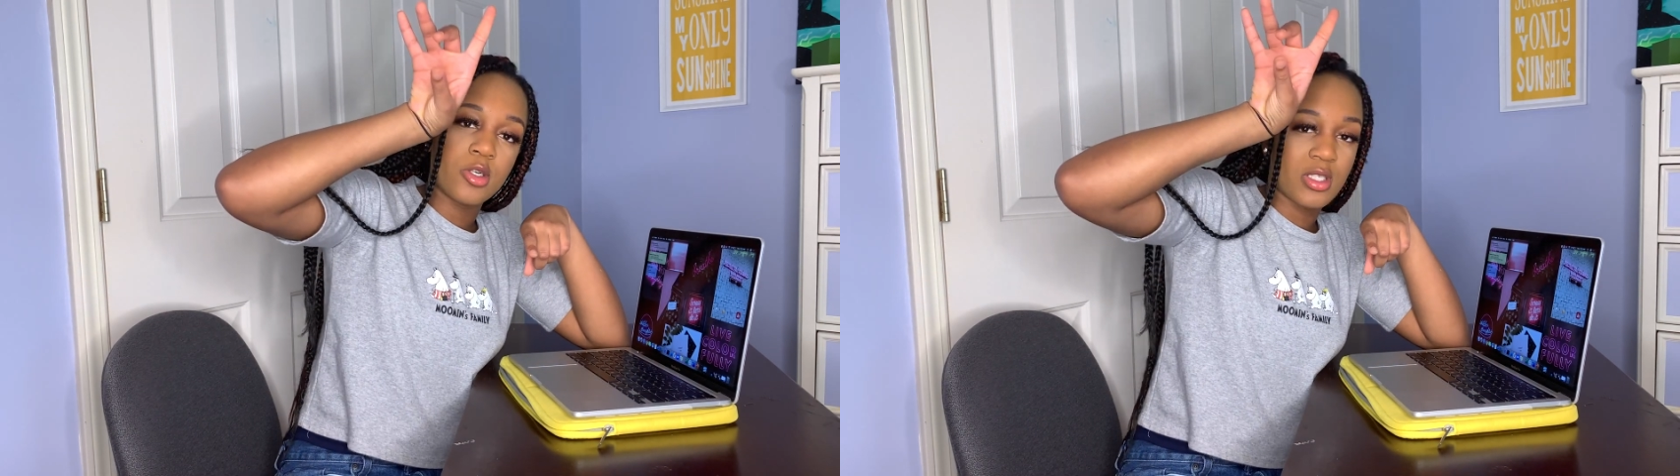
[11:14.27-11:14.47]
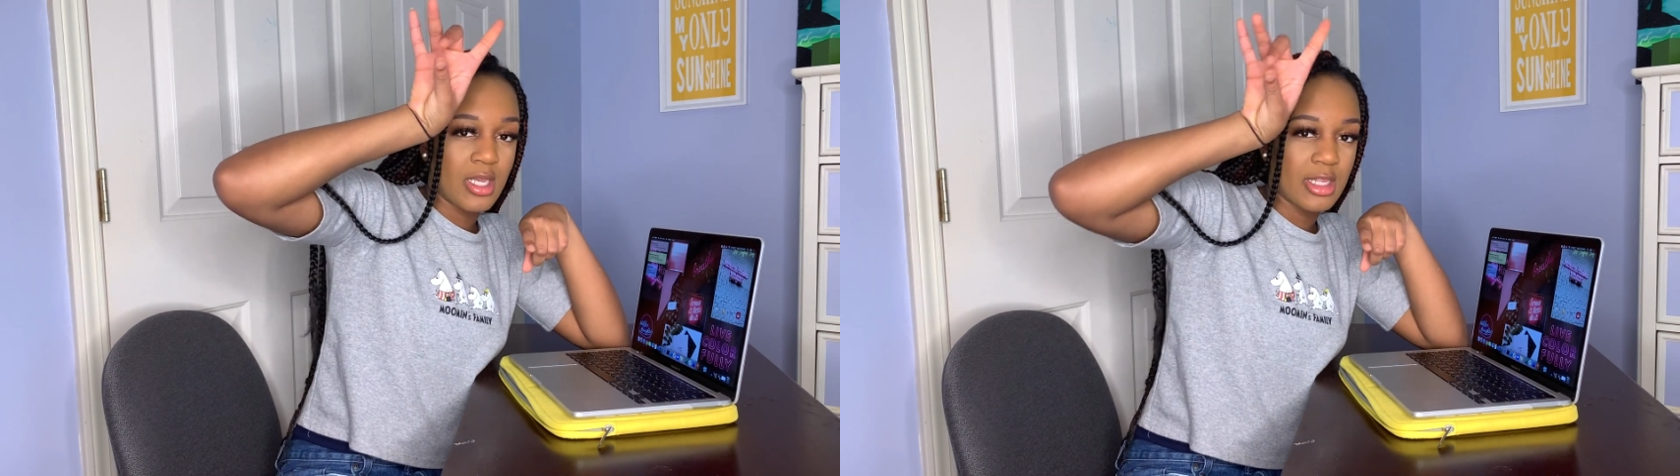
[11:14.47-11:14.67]

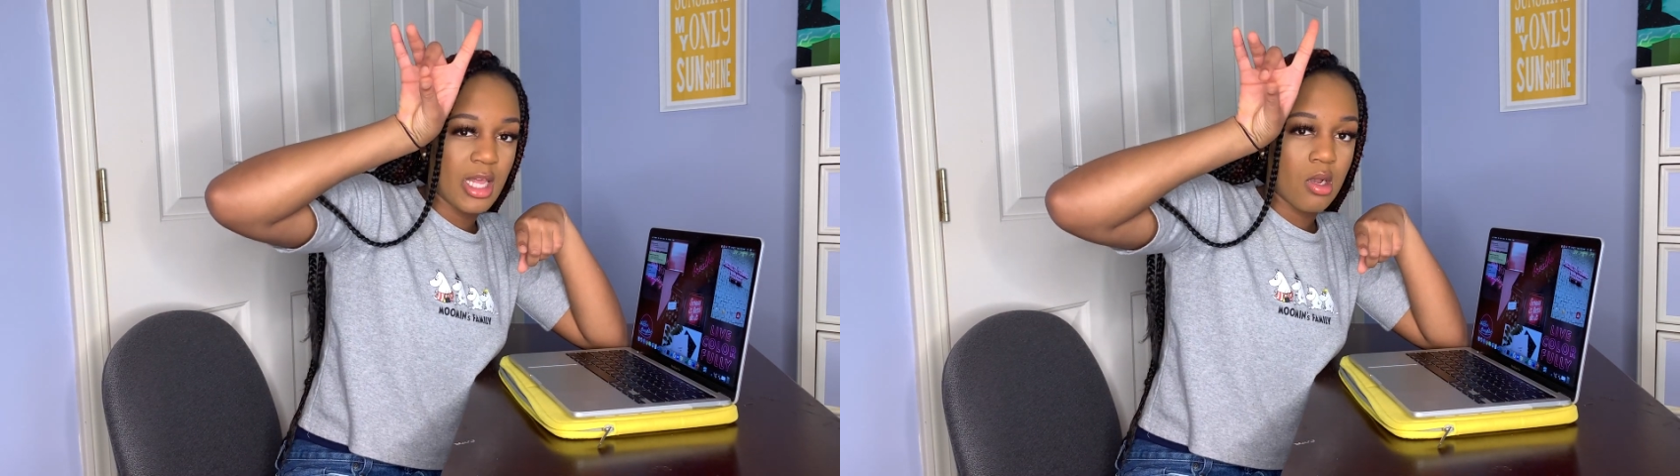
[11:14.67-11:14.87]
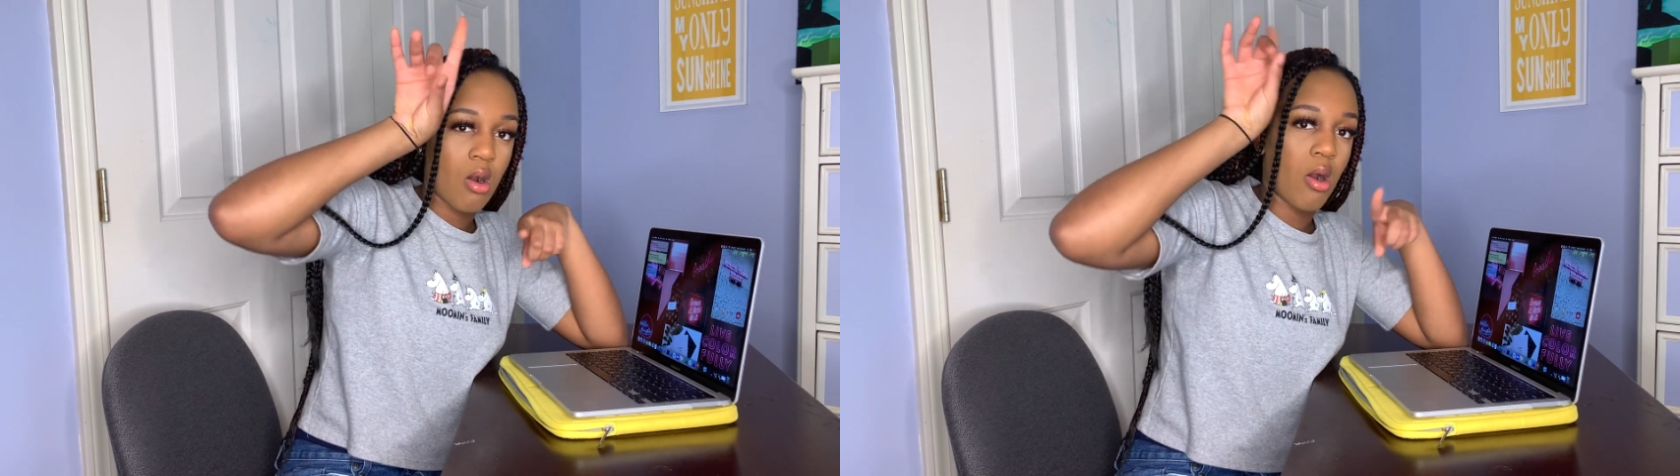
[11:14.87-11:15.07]
Just hit
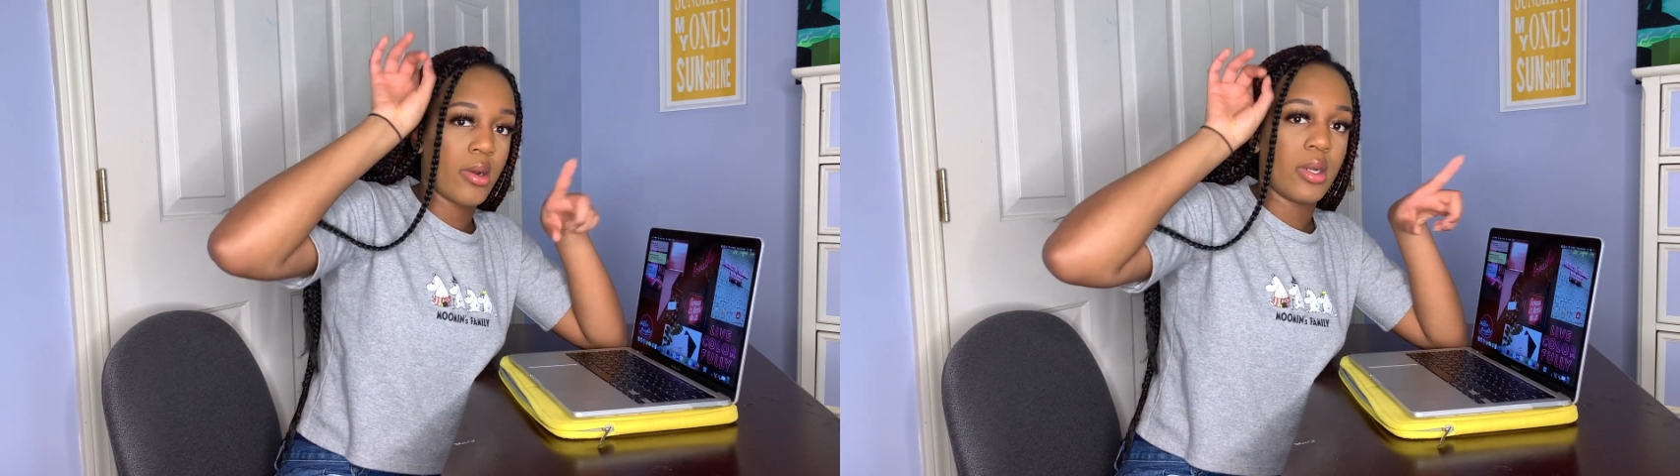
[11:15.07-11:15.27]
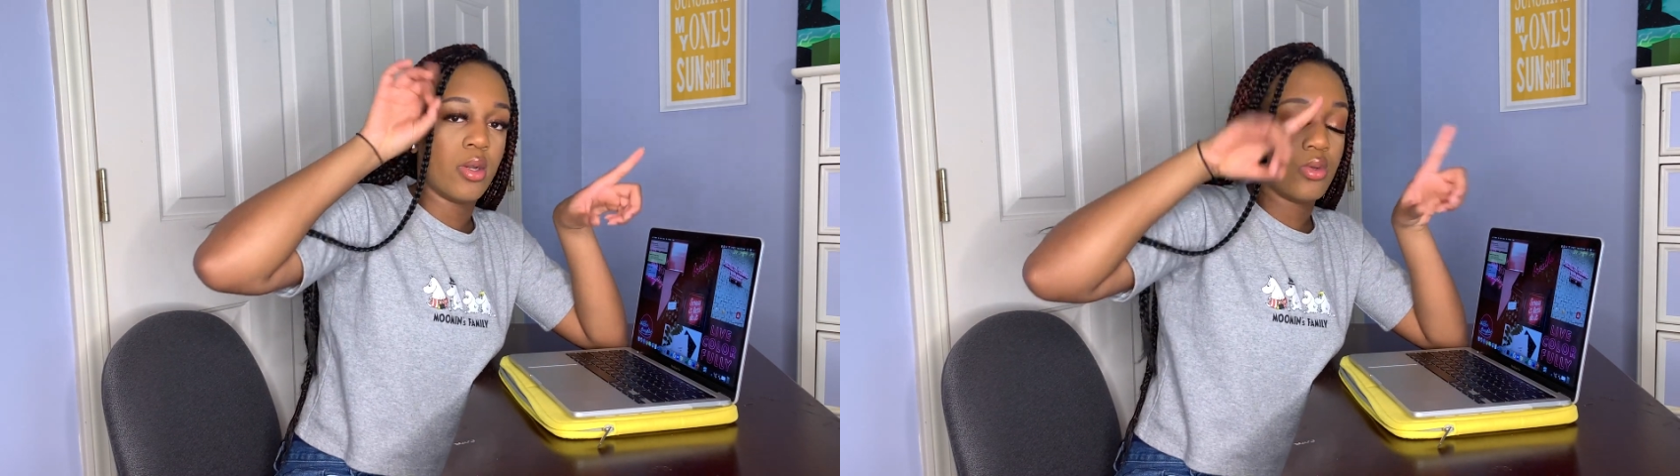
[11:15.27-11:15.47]
that
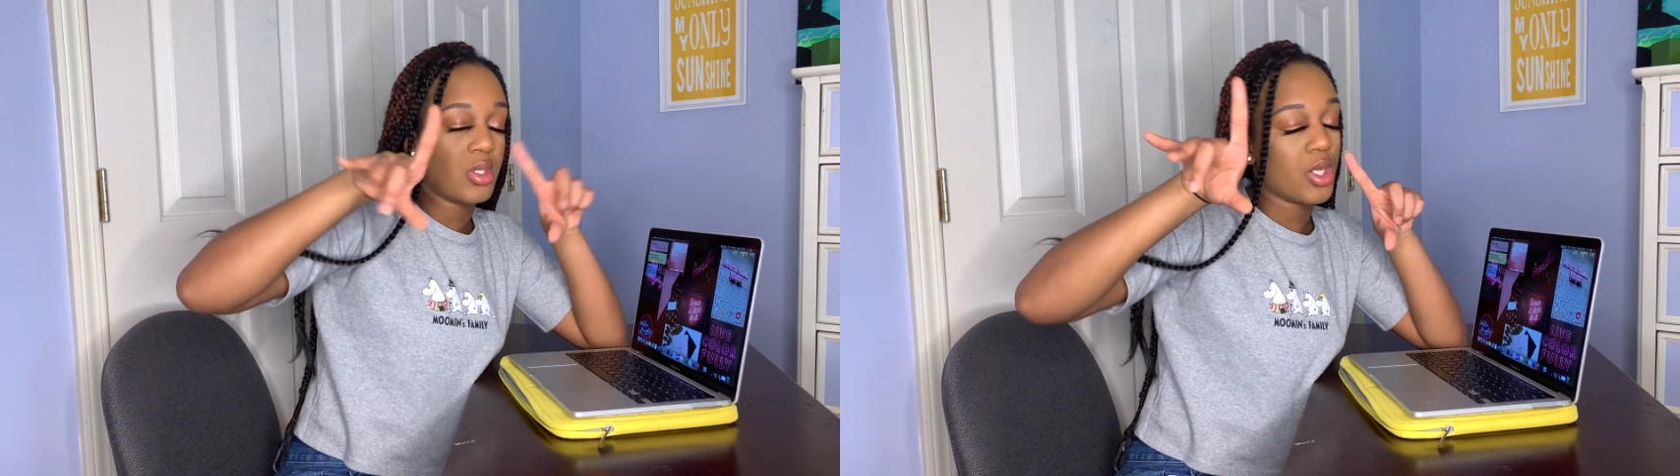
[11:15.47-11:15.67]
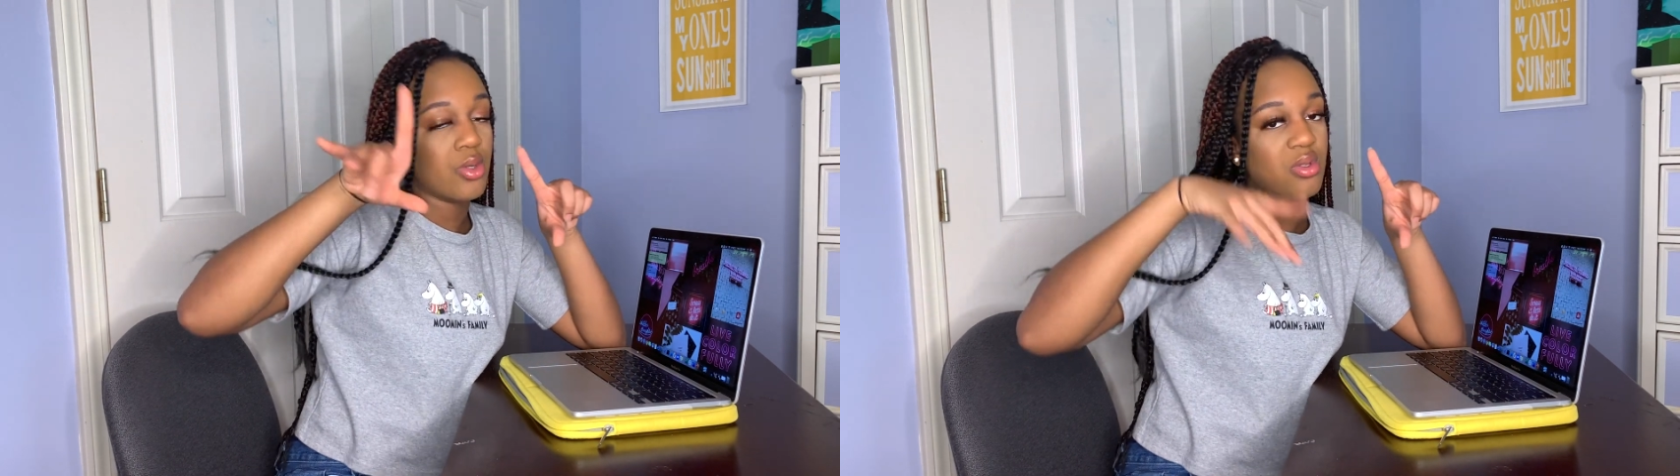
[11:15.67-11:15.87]
card and it'll
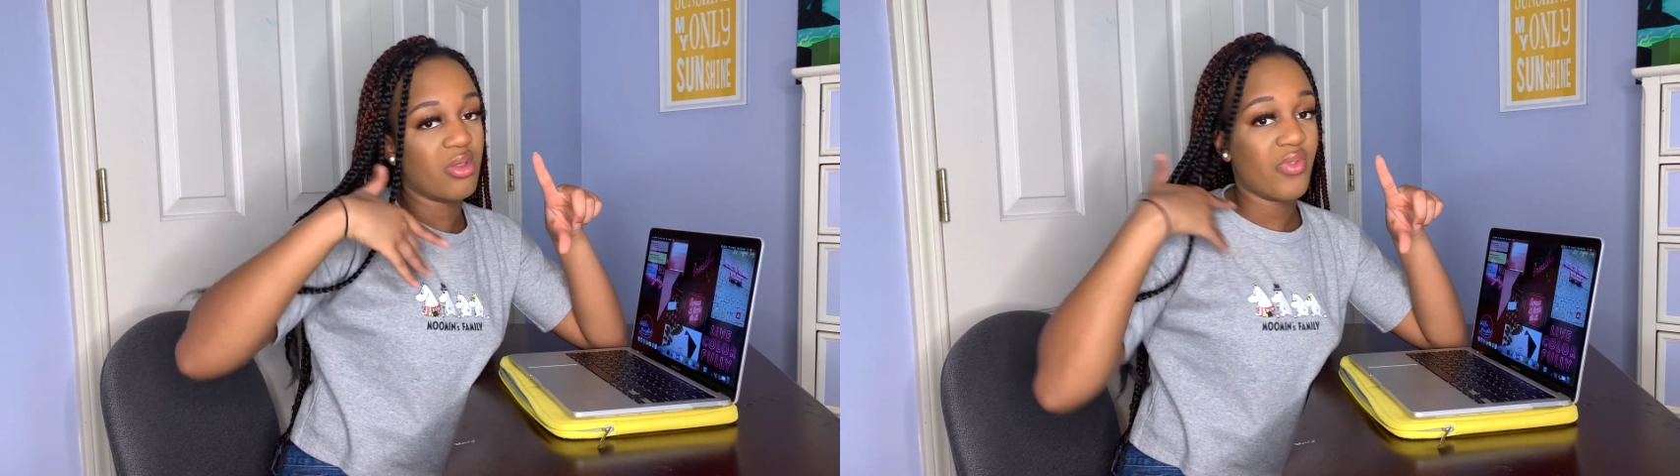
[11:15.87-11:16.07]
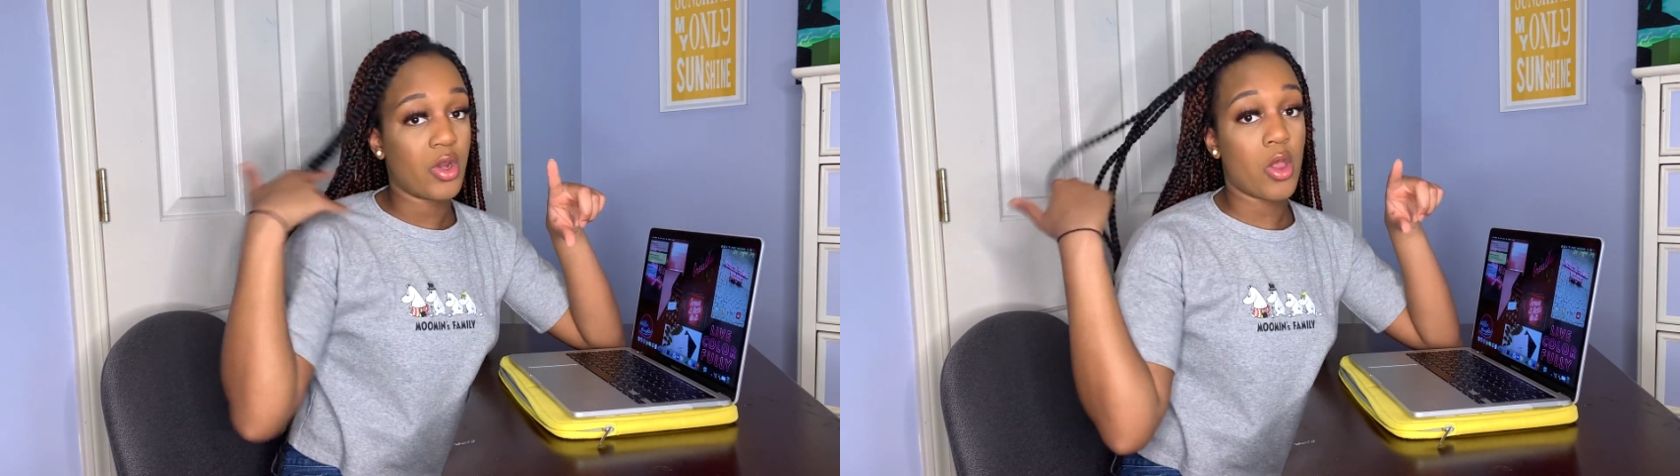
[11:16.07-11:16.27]
take you to
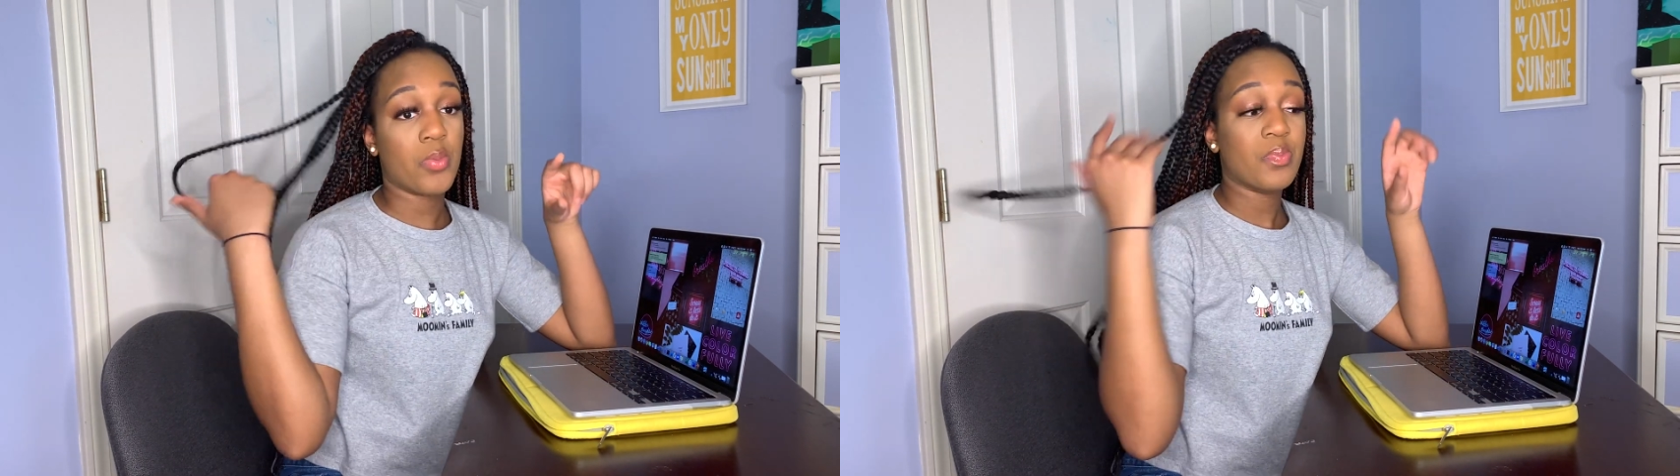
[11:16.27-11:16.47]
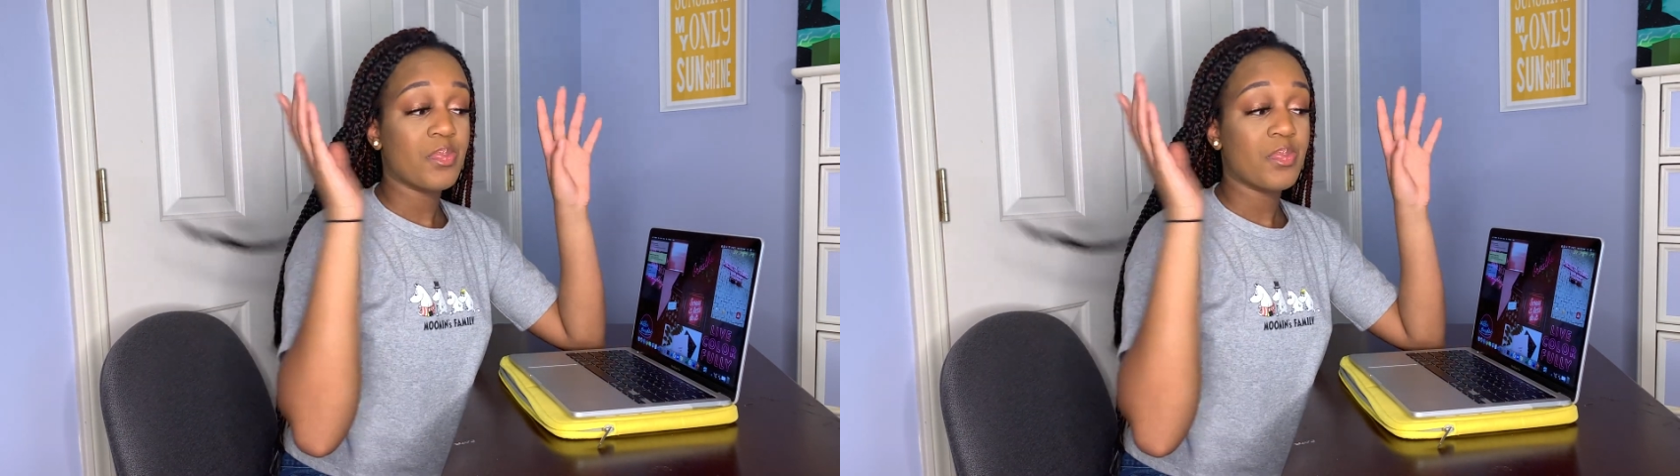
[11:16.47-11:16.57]
the video.